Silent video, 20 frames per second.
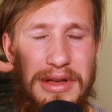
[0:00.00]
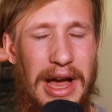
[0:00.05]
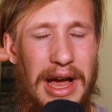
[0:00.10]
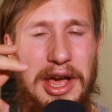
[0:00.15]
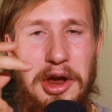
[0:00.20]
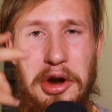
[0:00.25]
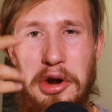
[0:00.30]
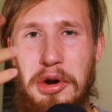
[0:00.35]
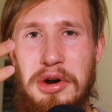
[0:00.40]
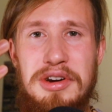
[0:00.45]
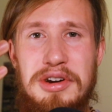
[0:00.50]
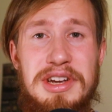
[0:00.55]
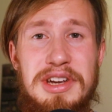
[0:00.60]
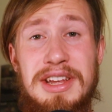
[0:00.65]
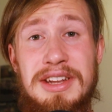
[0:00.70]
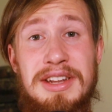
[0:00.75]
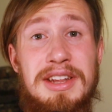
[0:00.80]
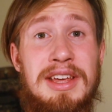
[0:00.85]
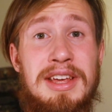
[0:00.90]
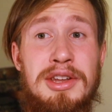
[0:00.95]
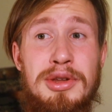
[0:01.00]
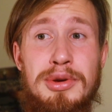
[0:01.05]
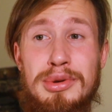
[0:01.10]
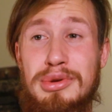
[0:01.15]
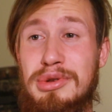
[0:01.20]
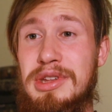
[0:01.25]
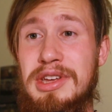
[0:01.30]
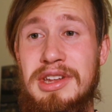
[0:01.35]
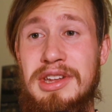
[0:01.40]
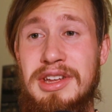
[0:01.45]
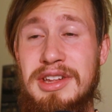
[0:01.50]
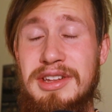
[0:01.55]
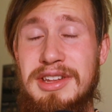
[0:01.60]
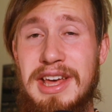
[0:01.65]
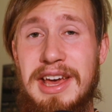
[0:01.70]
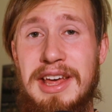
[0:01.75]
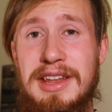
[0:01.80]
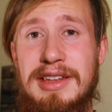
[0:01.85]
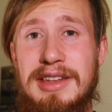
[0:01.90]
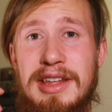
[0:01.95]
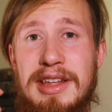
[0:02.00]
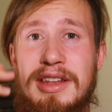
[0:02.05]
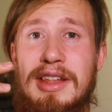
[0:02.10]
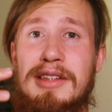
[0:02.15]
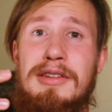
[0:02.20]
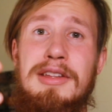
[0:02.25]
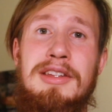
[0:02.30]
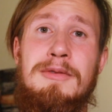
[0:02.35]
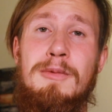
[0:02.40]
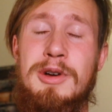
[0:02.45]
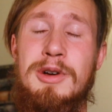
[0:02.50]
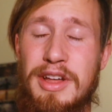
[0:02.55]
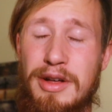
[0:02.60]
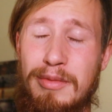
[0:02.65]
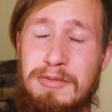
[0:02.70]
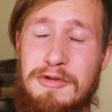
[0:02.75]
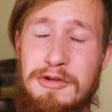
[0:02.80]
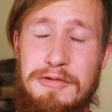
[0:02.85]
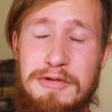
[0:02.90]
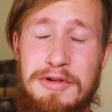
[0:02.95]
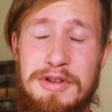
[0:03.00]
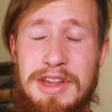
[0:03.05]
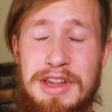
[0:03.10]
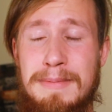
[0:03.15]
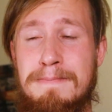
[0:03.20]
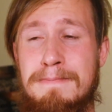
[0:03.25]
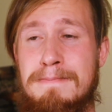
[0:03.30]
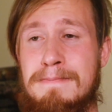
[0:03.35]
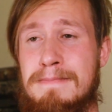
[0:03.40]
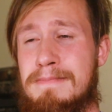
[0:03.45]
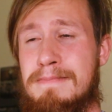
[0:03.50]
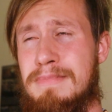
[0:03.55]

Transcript: heard that they did it, and that it was helpful for them,